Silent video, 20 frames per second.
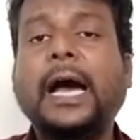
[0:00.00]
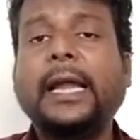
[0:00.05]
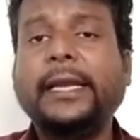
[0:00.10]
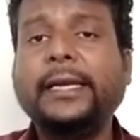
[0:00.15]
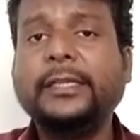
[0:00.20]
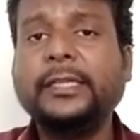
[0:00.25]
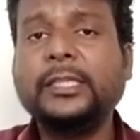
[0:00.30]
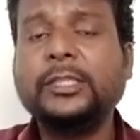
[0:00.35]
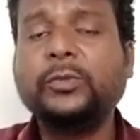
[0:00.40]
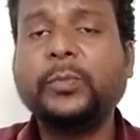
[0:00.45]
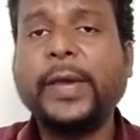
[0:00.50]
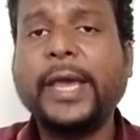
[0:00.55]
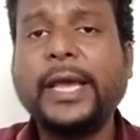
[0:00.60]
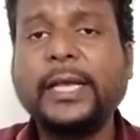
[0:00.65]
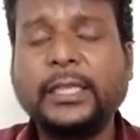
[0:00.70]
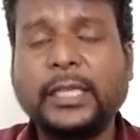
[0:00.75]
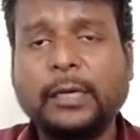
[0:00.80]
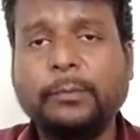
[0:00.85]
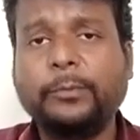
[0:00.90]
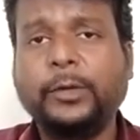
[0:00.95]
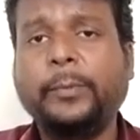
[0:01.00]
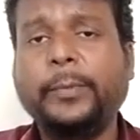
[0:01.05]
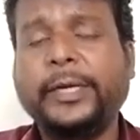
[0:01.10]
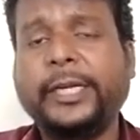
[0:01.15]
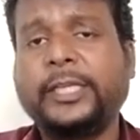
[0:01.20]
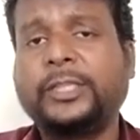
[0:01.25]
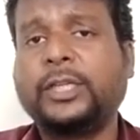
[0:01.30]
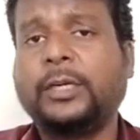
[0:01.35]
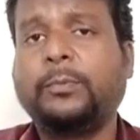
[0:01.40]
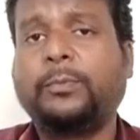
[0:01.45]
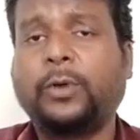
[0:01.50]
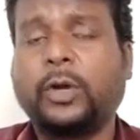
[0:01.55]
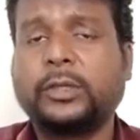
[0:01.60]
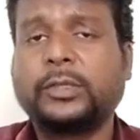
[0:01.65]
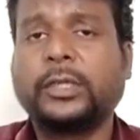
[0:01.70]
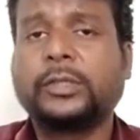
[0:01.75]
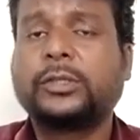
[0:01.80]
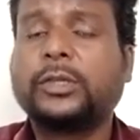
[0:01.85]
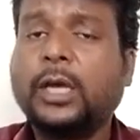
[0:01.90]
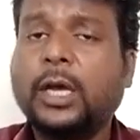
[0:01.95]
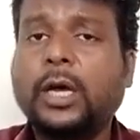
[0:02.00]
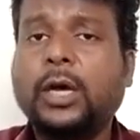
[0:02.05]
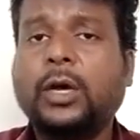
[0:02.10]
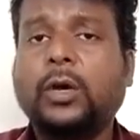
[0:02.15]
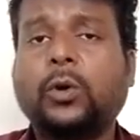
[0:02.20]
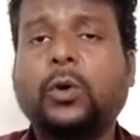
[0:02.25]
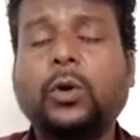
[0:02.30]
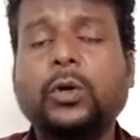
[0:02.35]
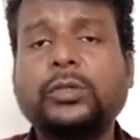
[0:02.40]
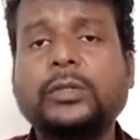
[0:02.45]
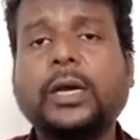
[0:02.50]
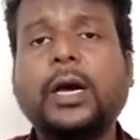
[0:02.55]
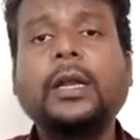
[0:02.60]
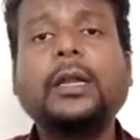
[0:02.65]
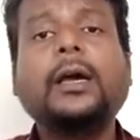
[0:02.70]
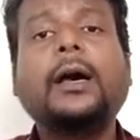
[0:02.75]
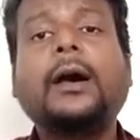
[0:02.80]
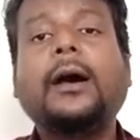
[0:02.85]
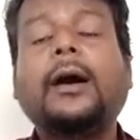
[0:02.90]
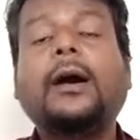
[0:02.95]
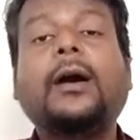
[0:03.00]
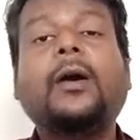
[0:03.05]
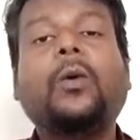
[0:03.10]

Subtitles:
And in this way, the implementation process goes on.